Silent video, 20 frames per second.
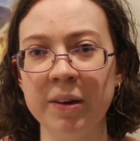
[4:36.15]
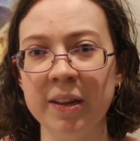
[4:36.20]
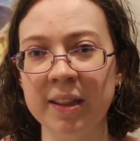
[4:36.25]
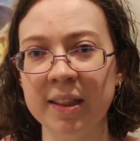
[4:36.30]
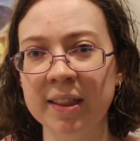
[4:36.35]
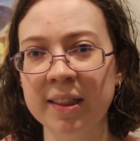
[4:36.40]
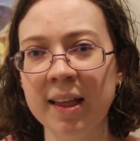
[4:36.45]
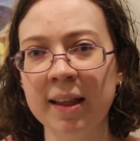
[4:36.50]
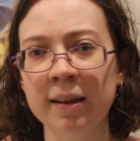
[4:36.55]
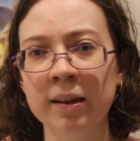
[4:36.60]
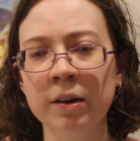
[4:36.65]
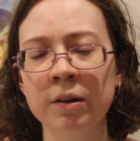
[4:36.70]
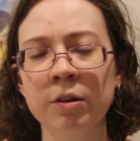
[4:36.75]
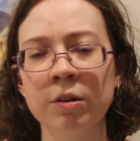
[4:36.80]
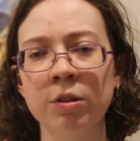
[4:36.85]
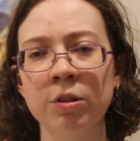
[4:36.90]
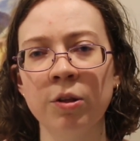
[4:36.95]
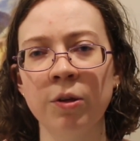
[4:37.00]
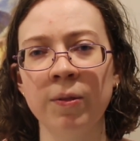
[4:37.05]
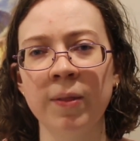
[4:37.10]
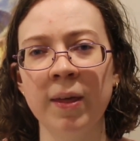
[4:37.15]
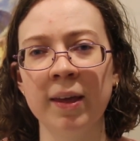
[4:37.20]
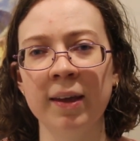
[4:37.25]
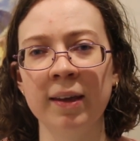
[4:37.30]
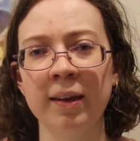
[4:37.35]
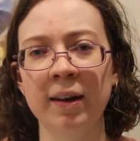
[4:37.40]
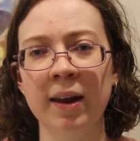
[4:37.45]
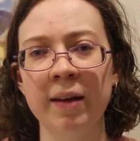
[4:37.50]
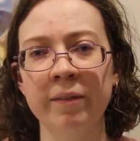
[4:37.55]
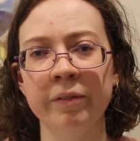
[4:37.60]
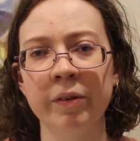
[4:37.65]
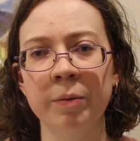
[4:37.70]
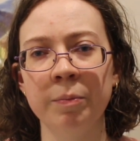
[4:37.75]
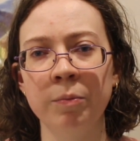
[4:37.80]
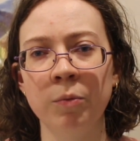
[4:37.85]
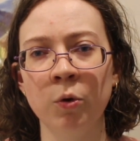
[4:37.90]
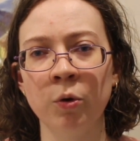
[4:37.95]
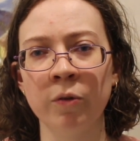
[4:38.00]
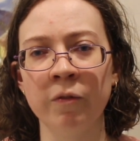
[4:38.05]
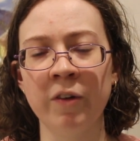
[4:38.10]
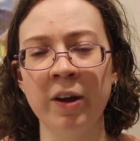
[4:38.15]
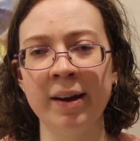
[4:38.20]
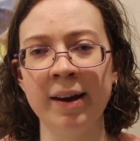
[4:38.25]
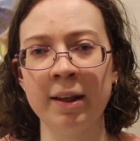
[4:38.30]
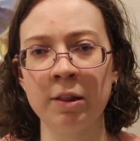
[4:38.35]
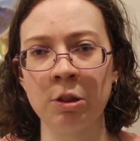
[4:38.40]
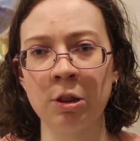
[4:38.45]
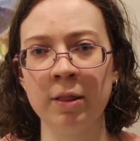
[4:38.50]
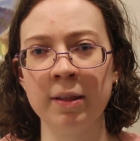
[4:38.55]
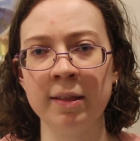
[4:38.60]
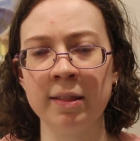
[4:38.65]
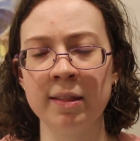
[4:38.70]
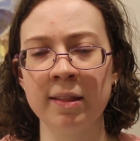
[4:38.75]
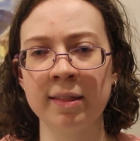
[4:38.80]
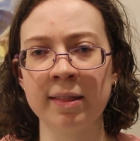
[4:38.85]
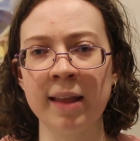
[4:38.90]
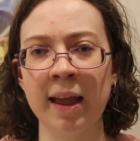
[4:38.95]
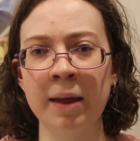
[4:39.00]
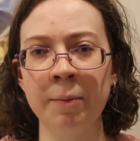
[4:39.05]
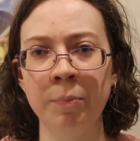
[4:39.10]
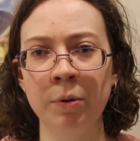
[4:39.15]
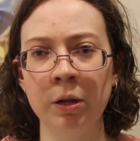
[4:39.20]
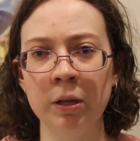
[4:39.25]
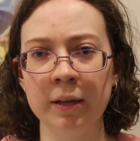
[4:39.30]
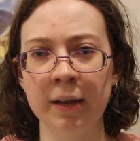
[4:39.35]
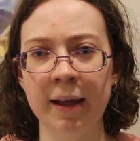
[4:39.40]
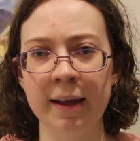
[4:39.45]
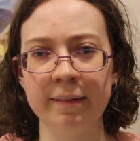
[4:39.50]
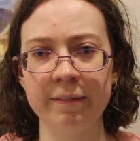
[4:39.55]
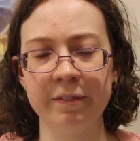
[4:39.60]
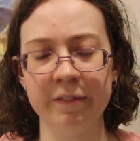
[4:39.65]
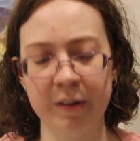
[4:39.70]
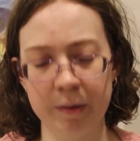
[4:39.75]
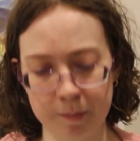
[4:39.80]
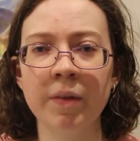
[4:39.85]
to sell it so they can have a more financially stable life.